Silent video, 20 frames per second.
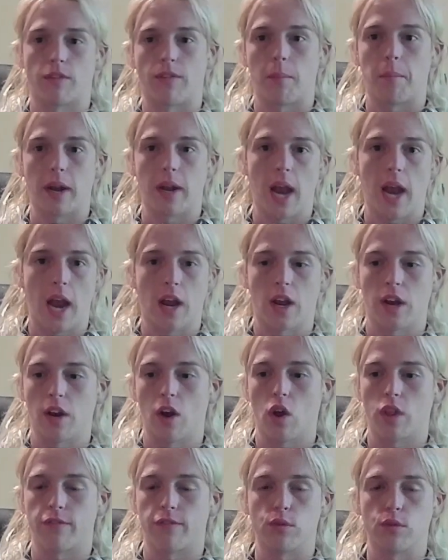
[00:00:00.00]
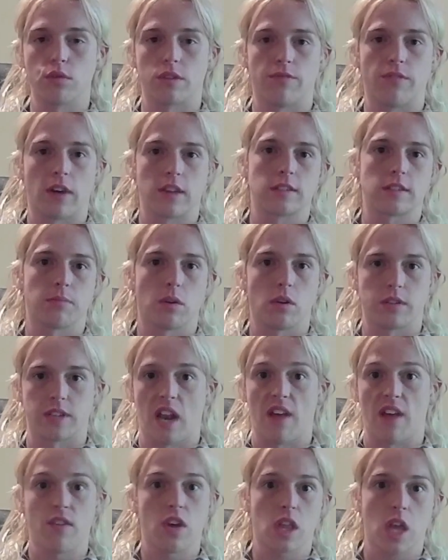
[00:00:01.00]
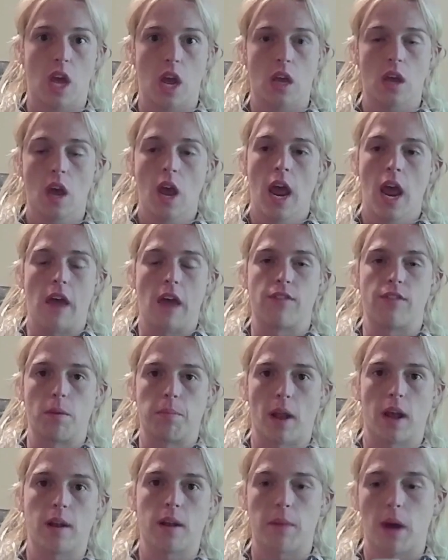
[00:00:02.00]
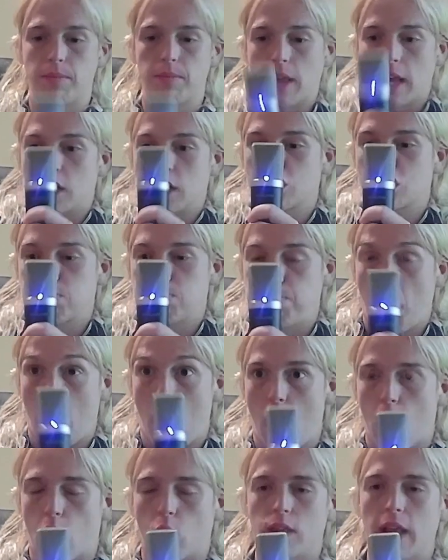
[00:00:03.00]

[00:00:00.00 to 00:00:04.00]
a banana and all the fruits and vegetables and everything, if you blend them up, they explode.